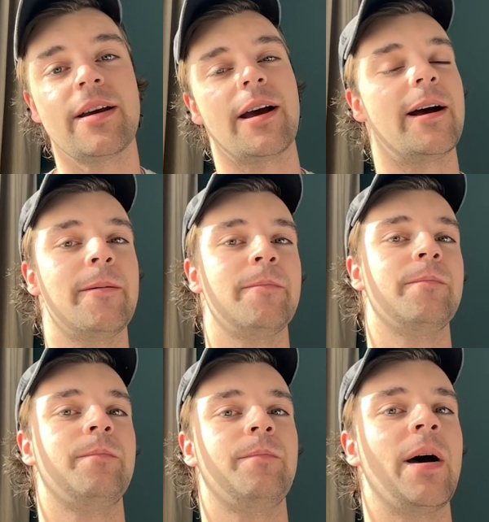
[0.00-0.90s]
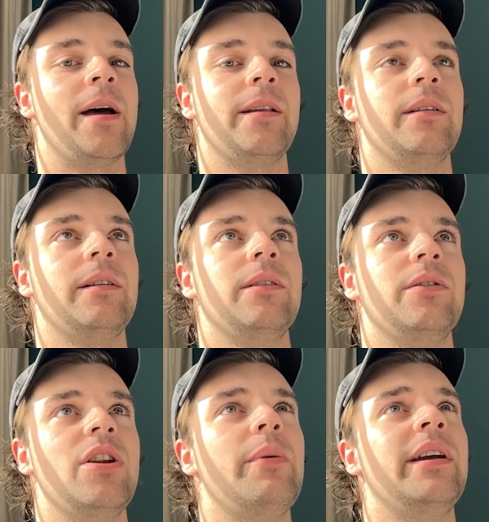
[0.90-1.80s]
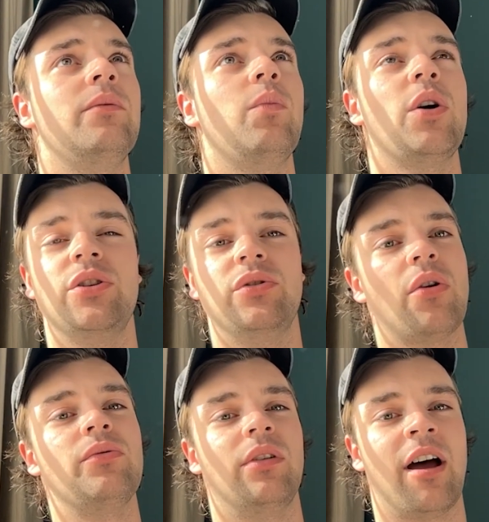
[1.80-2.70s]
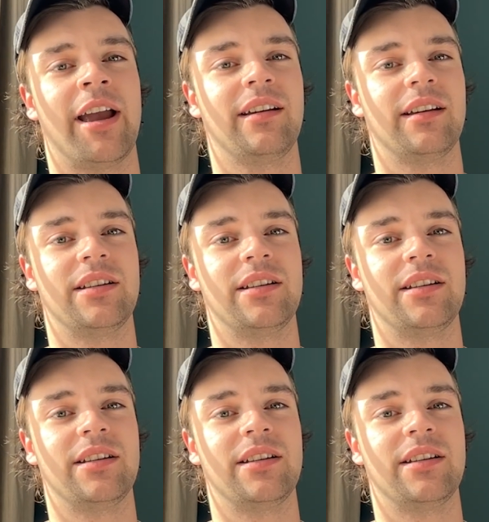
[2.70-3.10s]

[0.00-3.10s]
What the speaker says: But knowing what you don't like